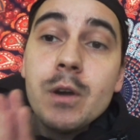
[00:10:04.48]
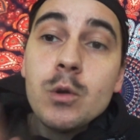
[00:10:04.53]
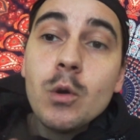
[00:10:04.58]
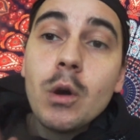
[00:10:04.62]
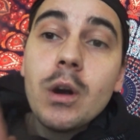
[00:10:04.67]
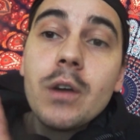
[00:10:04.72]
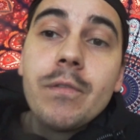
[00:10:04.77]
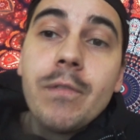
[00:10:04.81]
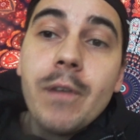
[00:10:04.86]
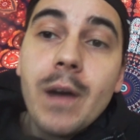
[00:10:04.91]
you
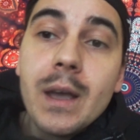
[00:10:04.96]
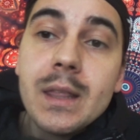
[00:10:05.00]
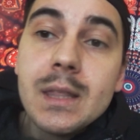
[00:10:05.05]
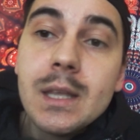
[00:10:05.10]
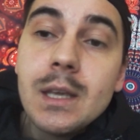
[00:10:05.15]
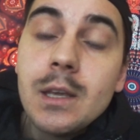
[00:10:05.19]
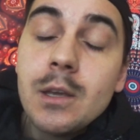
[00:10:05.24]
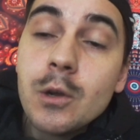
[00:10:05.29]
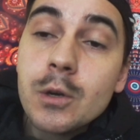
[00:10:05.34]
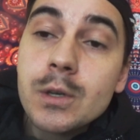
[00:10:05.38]
are
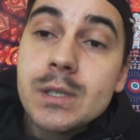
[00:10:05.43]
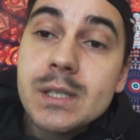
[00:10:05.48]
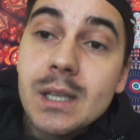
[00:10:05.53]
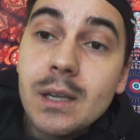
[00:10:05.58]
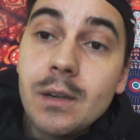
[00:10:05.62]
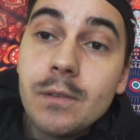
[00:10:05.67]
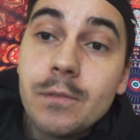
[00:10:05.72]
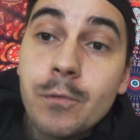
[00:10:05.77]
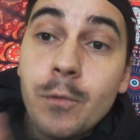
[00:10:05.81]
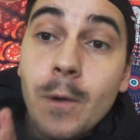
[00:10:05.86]
finding
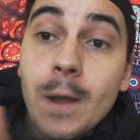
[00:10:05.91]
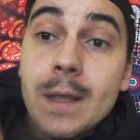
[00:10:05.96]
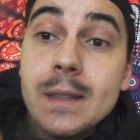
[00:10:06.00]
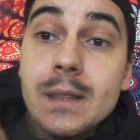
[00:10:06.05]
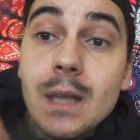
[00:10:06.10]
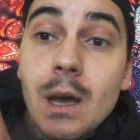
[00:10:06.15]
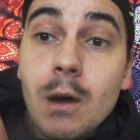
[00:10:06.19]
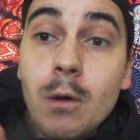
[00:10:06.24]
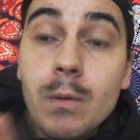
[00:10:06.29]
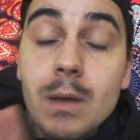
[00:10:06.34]
yourself right
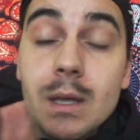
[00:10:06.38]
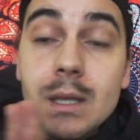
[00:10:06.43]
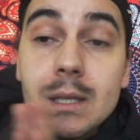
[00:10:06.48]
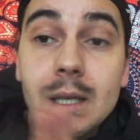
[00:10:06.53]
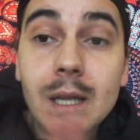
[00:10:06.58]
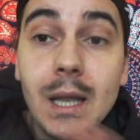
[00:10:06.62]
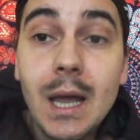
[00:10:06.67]
now in